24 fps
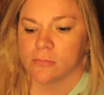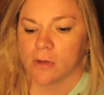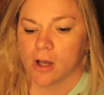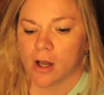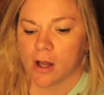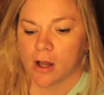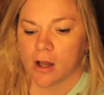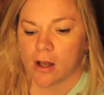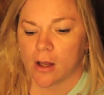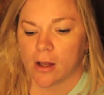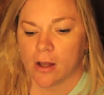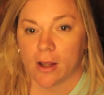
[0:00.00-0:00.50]

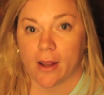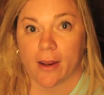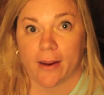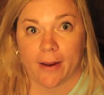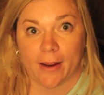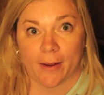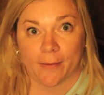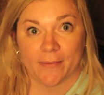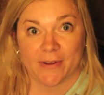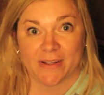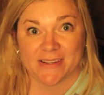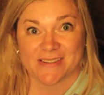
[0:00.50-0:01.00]
I
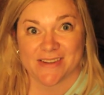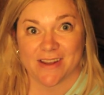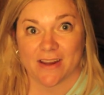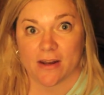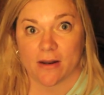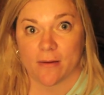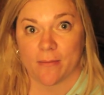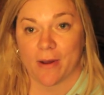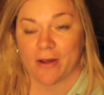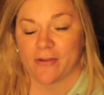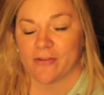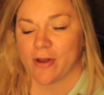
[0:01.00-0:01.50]
am
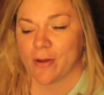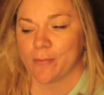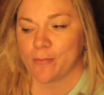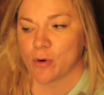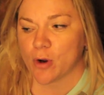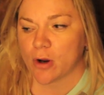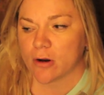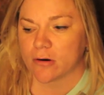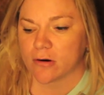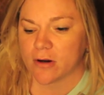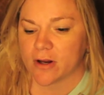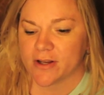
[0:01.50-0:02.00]
excited about that
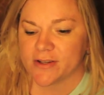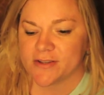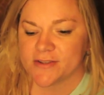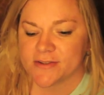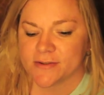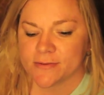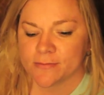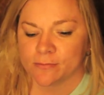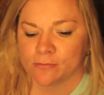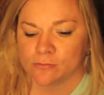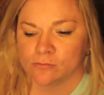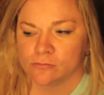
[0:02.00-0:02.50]

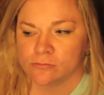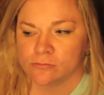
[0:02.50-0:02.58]
progress,